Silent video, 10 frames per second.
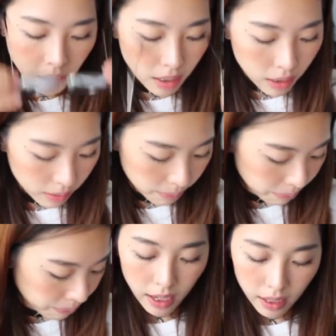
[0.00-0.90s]
are.
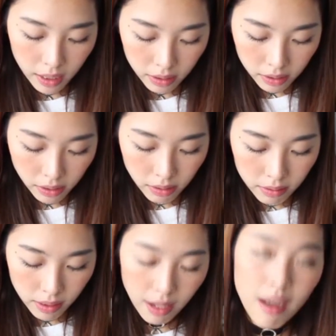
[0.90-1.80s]
I also
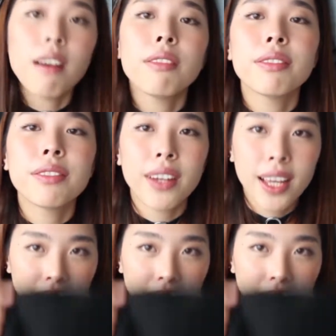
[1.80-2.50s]
love